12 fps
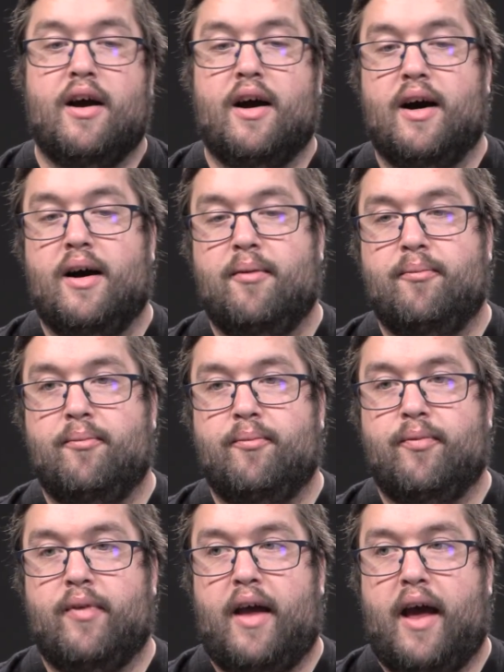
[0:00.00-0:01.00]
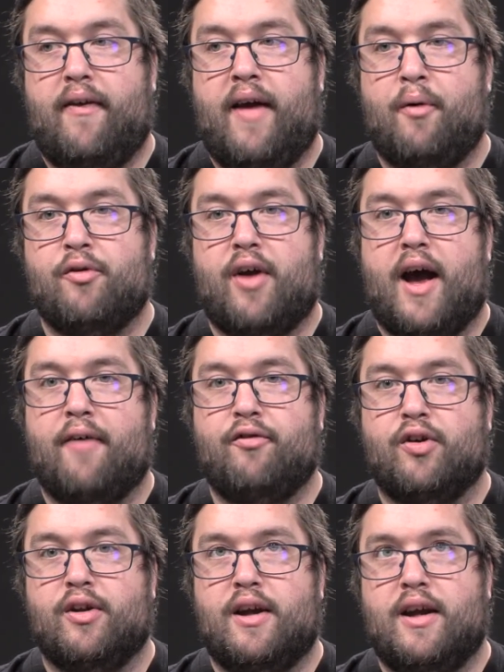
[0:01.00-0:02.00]
And that was
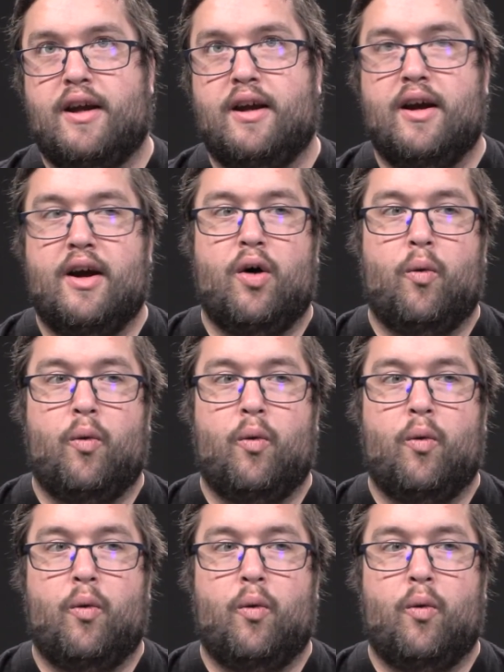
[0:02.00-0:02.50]
after the